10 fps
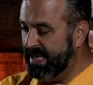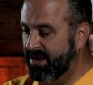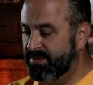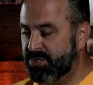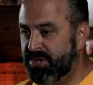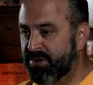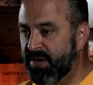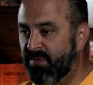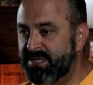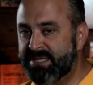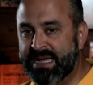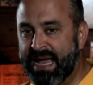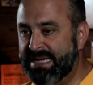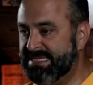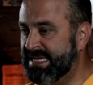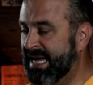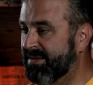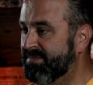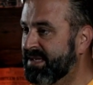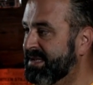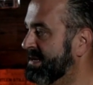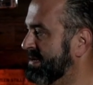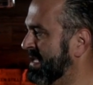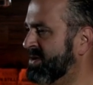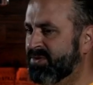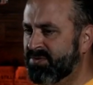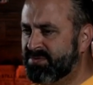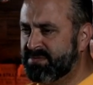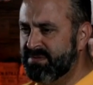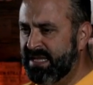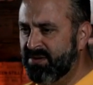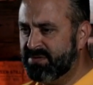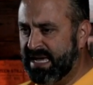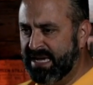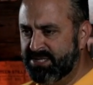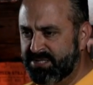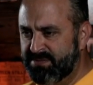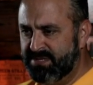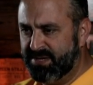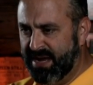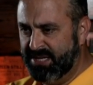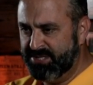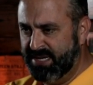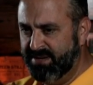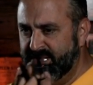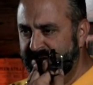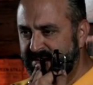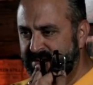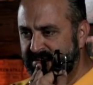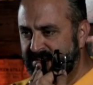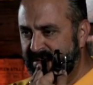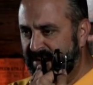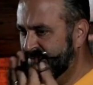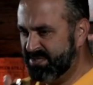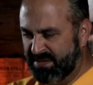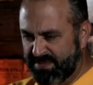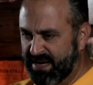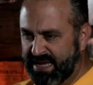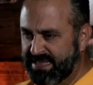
here in the studio. What's the guy's name? Neil Tyson deGrasse? Or something like